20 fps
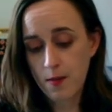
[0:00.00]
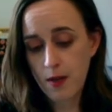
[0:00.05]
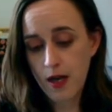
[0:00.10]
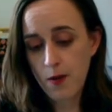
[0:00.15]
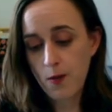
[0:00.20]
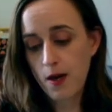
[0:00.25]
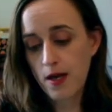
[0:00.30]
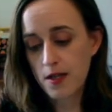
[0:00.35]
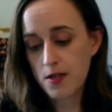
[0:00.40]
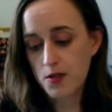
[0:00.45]

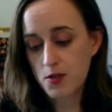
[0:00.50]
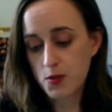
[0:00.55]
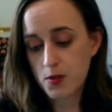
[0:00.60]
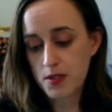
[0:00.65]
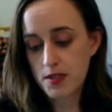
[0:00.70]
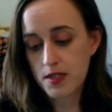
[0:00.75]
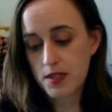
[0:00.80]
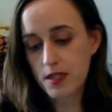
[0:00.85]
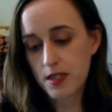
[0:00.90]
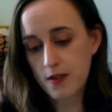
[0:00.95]
Iwata
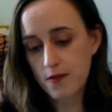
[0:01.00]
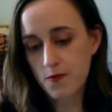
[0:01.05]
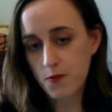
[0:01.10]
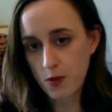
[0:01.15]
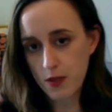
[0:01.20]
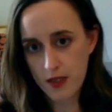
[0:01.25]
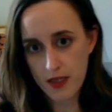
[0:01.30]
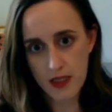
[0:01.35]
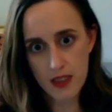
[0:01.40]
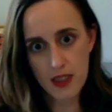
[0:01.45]
Dorsey four
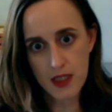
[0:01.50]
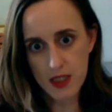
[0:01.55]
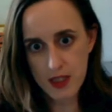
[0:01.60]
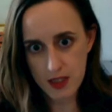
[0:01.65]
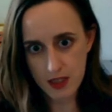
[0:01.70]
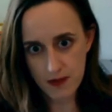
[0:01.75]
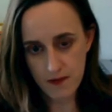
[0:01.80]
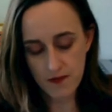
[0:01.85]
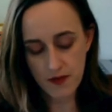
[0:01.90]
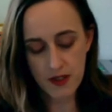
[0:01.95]

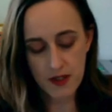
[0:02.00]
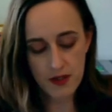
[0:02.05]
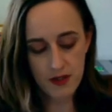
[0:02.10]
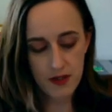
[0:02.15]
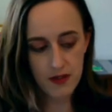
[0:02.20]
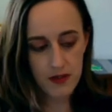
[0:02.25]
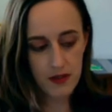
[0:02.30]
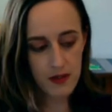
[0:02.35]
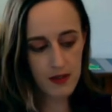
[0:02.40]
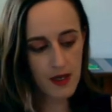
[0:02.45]
condition
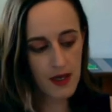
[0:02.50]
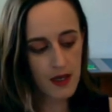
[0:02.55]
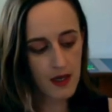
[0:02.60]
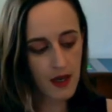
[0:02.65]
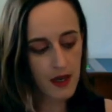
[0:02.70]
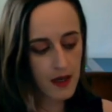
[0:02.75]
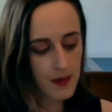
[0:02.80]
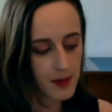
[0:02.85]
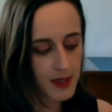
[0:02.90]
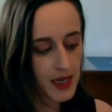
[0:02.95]
functional
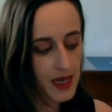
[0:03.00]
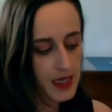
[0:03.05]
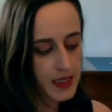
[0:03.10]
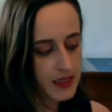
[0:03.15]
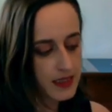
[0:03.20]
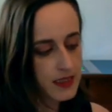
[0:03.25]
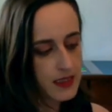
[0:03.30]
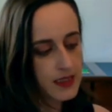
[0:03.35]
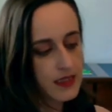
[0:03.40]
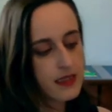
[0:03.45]
um,
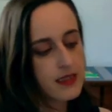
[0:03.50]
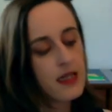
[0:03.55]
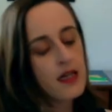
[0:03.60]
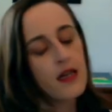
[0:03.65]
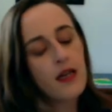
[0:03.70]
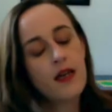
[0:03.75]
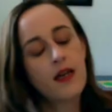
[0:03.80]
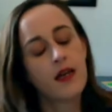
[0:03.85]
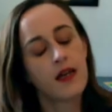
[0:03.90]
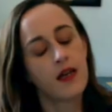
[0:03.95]
analysis
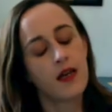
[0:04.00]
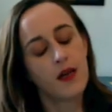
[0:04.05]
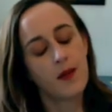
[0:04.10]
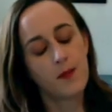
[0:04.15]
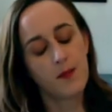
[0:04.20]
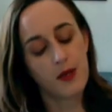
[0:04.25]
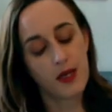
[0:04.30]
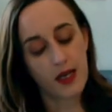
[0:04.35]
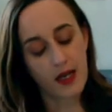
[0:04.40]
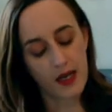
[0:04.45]

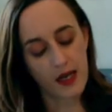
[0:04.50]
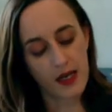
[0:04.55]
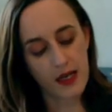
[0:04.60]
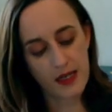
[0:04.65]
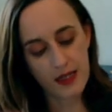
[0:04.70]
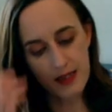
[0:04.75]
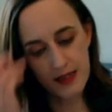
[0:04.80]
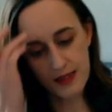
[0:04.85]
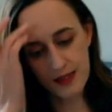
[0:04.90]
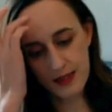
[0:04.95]

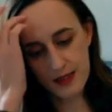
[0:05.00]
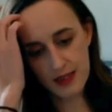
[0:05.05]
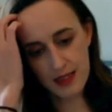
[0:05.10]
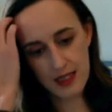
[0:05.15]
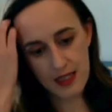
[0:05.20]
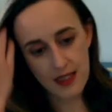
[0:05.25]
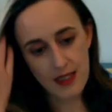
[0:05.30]
because